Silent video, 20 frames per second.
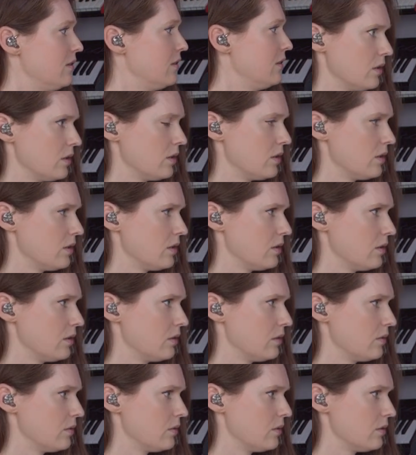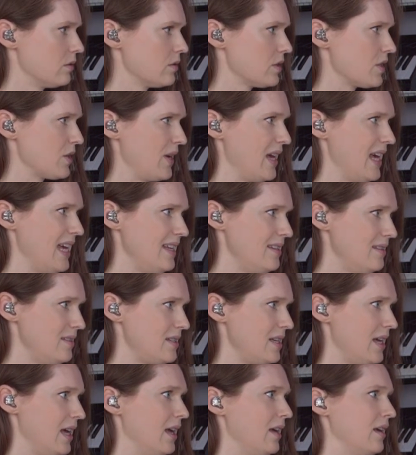So
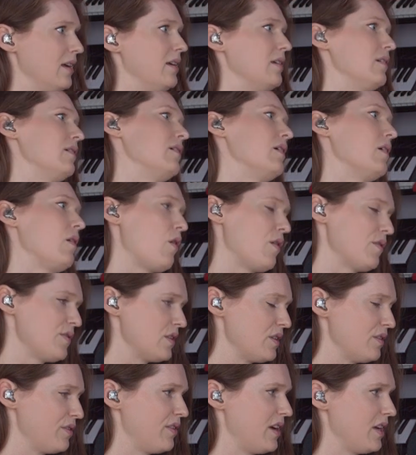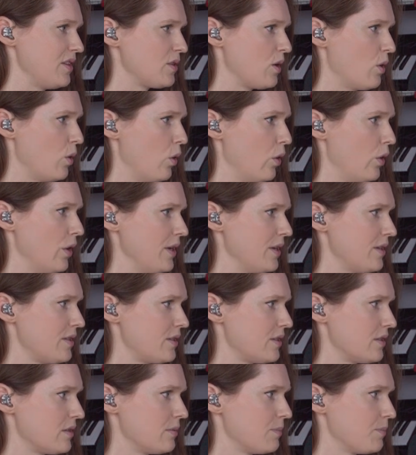hinting after the first
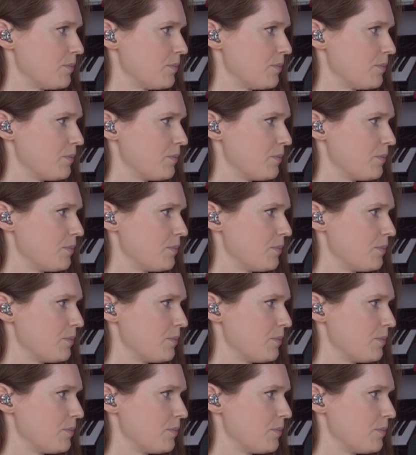chorus.